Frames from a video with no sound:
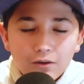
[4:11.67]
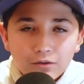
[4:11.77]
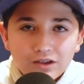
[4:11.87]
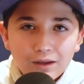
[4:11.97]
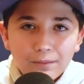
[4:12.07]

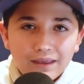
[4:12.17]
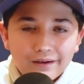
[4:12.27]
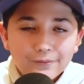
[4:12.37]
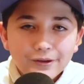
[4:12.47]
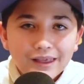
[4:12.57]
was
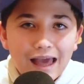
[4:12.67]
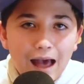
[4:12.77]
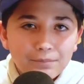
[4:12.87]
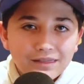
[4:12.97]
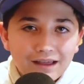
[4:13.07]
anybody, really
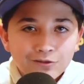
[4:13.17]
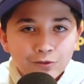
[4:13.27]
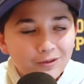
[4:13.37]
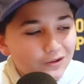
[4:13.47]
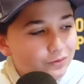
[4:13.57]
happy that
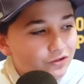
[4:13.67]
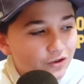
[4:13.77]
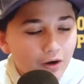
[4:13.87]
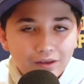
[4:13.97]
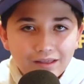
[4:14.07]
Drew Brees was
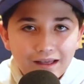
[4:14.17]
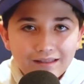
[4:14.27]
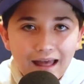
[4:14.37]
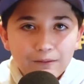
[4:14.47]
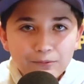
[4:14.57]
struggling,
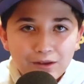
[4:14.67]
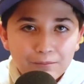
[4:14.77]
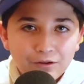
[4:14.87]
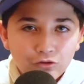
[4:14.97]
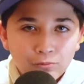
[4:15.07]
that was going to
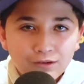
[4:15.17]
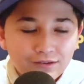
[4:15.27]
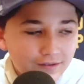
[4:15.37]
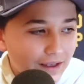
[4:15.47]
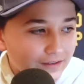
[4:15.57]
be Drew
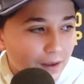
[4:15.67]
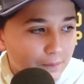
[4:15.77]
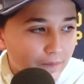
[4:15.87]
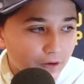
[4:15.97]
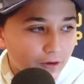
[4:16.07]
Brees' last game
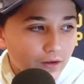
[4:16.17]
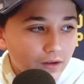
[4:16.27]
ever?